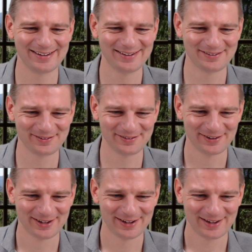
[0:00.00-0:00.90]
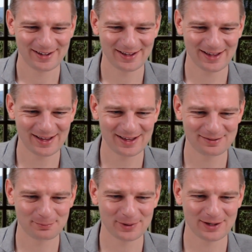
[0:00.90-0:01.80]
need to
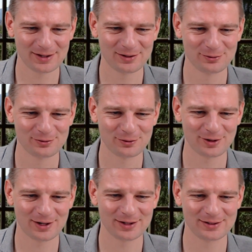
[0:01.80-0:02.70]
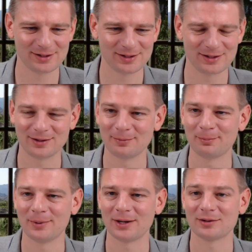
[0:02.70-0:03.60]
add my user ID,
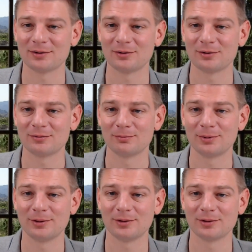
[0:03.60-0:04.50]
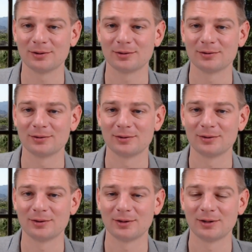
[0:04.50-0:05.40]
matt.beal.
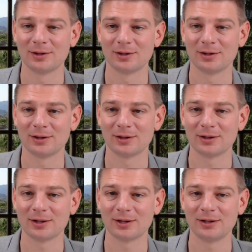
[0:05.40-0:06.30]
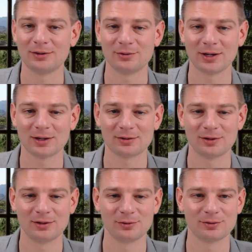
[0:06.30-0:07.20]
I need to add the
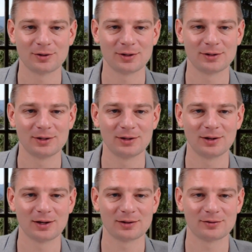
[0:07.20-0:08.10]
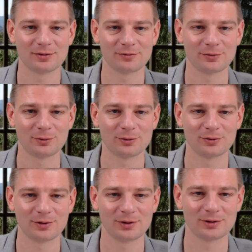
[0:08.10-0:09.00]
user ID. That's of
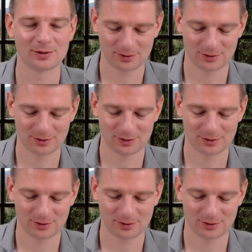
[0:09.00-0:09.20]
course it.